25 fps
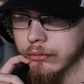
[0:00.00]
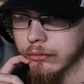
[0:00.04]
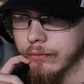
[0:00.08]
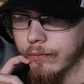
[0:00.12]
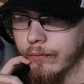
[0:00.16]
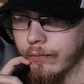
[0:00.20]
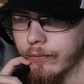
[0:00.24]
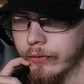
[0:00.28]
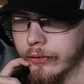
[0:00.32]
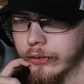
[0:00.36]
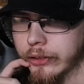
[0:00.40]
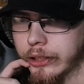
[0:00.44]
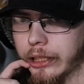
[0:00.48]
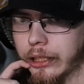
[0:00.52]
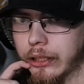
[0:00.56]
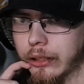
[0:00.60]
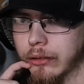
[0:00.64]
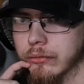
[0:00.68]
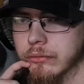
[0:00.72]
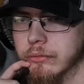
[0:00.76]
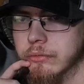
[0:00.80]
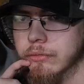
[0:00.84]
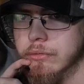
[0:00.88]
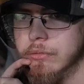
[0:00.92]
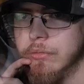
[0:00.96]
for now.
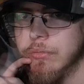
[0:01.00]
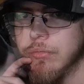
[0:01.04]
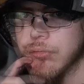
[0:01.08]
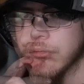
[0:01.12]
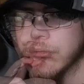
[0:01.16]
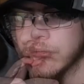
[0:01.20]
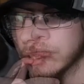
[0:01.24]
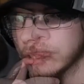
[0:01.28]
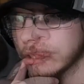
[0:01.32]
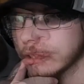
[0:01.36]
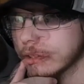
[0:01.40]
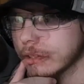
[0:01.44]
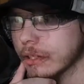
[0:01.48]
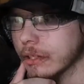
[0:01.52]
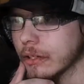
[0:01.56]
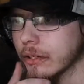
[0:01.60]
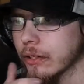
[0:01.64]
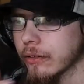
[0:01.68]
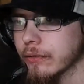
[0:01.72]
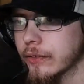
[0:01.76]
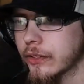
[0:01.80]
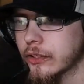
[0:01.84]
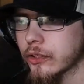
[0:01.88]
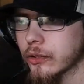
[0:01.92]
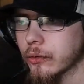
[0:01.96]
So yeah,
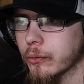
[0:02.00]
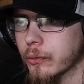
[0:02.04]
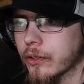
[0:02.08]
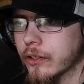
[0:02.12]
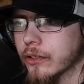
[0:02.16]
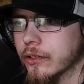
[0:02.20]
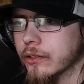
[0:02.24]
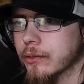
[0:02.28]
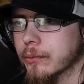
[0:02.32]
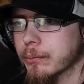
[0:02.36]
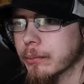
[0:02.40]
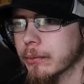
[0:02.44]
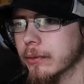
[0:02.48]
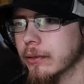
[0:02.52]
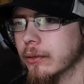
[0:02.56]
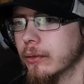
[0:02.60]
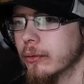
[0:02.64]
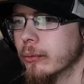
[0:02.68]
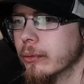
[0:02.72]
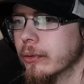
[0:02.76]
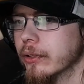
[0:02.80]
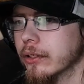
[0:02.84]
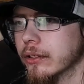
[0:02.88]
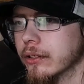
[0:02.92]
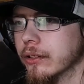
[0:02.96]
obviously with, this,
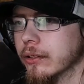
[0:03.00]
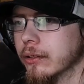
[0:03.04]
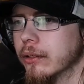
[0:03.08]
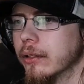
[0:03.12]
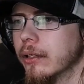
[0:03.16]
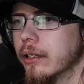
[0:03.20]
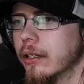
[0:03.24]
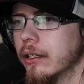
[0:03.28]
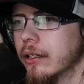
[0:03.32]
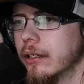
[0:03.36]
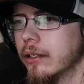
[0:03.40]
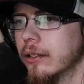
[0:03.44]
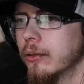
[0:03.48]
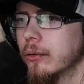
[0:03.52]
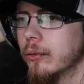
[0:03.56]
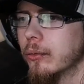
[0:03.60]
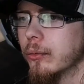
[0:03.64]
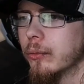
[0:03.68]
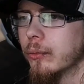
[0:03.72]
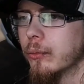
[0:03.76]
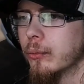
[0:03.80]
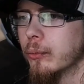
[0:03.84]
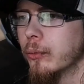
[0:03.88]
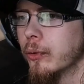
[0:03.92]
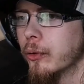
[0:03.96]
uh,
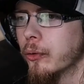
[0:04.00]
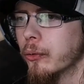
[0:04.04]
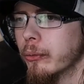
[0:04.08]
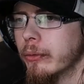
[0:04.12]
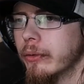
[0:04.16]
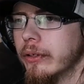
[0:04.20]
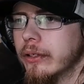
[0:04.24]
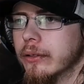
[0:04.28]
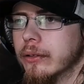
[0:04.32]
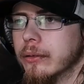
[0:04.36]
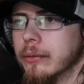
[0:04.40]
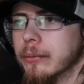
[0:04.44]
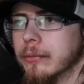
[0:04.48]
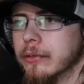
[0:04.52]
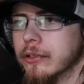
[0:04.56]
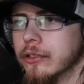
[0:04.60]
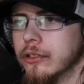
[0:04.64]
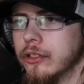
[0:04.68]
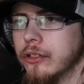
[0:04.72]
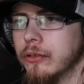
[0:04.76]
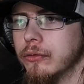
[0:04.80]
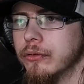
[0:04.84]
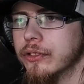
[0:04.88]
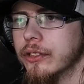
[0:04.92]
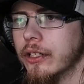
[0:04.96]
with what
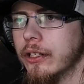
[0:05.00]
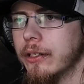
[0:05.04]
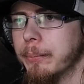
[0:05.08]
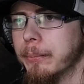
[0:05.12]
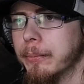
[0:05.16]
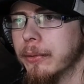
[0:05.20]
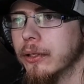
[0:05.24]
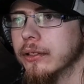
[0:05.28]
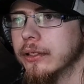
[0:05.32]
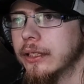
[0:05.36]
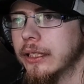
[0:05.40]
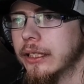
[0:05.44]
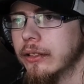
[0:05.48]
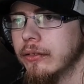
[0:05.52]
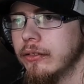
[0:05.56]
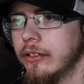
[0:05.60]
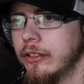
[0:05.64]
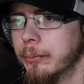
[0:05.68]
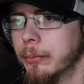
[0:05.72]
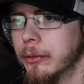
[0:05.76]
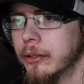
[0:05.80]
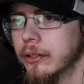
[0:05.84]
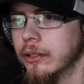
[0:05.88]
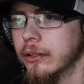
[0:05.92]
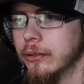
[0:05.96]
notes I put down, I
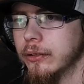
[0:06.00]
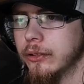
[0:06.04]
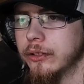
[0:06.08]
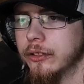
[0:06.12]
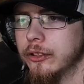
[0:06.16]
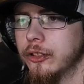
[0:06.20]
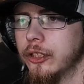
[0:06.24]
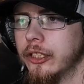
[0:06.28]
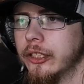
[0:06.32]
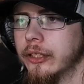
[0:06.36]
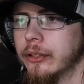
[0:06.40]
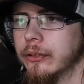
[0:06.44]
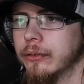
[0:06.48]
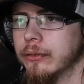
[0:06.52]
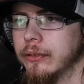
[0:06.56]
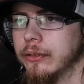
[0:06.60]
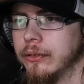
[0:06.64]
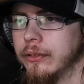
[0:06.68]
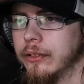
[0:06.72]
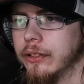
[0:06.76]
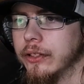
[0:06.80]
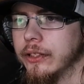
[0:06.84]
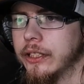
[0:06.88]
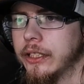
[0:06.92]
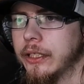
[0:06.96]
put down
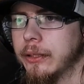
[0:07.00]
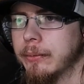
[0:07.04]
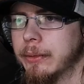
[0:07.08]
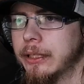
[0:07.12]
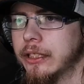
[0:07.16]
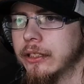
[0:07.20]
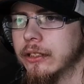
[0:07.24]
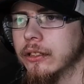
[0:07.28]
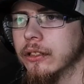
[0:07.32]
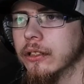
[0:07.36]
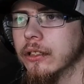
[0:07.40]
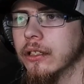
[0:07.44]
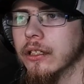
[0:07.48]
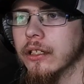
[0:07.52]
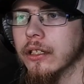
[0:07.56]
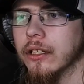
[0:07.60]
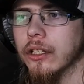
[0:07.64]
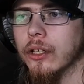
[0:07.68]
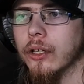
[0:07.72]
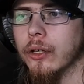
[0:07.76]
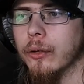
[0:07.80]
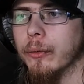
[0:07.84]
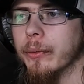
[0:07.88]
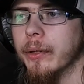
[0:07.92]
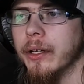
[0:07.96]
the demon.
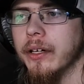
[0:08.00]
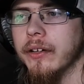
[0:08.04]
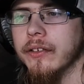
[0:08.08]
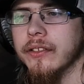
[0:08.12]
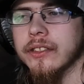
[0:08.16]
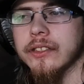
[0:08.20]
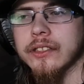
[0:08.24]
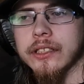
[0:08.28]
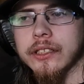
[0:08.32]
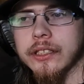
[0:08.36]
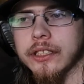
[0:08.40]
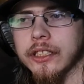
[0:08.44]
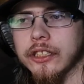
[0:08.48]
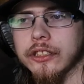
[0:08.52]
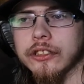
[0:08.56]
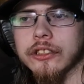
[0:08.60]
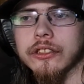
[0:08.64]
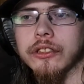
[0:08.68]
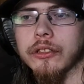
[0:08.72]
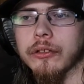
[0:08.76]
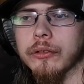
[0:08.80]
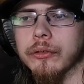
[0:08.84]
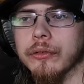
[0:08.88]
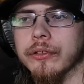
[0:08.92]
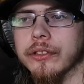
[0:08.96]
We obviously need to know
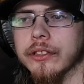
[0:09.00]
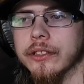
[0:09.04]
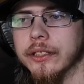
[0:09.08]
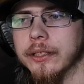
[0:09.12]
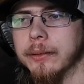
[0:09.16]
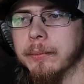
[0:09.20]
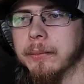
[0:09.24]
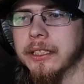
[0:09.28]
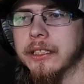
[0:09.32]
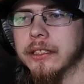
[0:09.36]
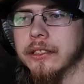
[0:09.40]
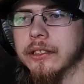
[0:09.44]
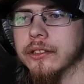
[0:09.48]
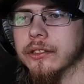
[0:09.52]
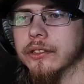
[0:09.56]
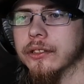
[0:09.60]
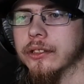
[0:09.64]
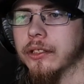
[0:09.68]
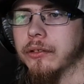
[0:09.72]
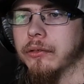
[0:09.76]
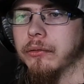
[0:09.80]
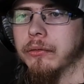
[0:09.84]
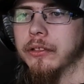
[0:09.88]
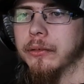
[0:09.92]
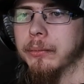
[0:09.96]
who the demon is
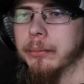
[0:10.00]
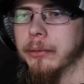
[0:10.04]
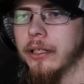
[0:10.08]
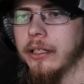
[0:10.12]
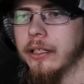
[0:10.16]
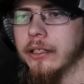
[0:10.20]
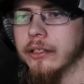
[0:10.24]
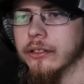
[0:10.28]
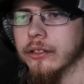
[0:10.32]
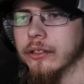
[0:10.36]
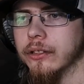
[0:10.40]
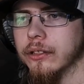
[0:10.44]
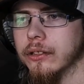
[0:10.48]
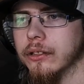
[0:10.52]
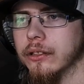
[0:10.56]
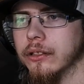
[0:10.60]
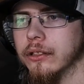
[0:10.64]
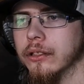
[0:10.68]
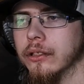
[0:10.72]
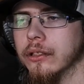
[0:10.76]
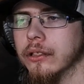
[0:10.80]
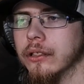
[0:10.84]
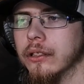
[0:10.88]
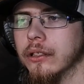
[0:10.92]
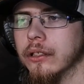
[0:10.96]
and what her plans are.
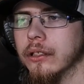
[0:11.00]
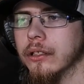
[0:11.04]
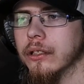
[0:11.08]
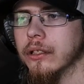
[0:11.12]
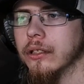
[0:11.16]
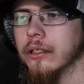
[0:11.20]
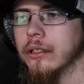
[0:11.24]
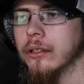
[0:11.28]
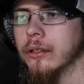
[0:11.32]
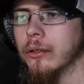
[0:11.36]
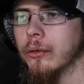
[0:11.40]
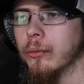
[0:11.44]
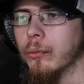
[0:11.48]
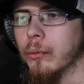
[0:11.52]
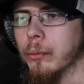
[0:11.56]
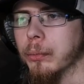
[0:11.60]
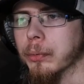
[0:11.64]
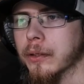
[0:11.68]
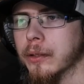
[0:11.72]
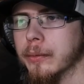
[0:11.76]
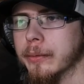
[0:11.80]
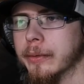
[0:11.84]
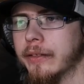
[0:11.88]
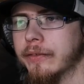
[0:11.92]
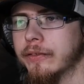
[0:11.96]
We'll
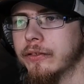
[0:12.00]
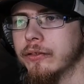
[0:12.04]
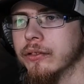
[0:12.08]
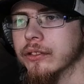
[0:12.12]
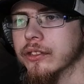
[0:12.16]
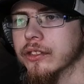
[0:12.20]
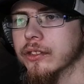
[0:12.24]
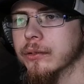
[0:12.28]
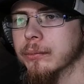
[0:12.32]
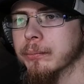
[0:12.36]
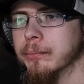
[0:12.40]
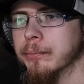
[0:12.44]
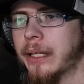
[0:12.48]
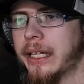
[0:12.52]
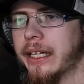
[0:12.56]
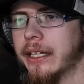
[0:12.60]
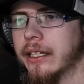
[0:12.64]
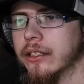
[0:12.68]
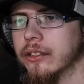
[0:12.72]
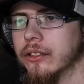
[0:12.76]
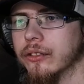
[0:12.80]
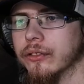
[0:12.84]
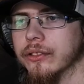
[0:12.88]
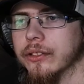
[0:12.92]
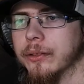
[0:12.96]
probably have to expand
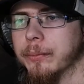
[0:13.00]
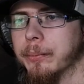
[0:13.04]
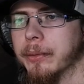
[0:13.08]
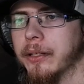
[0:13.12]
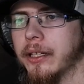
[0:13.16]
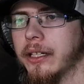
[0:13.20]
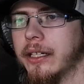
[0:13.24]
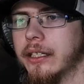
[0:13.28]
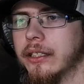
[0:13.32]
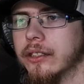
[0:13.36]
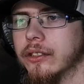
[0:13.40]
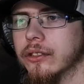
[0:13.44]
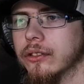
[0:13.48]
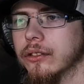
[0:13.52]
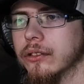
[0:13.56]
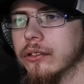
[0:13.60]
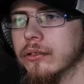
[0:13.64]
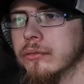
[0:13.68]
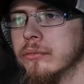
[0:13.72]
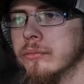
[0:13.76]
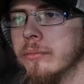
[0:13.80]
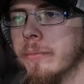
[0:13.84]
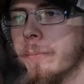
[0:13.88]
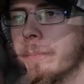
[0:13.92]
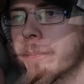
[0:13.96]
on the plan,
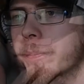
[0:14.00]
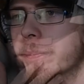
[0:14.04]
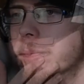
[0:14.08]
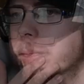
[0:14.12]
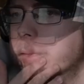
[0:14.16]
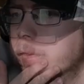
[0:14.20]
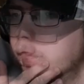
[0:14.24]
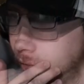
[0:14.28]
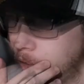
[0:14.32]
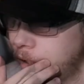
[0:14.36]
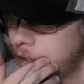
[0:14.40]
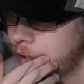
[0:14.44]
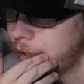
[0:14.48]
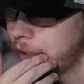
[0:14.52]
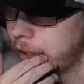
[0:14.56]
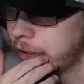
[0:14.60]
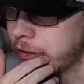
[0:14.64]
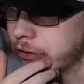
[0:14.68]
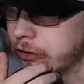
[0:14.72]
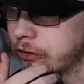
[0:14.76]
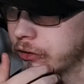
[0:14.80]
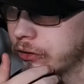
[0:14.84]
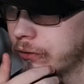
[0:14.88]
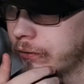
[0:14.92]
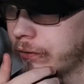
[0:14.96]
so... Actually,
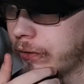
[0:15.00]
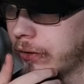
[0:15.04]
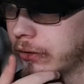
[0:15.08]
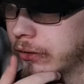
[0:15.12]
so far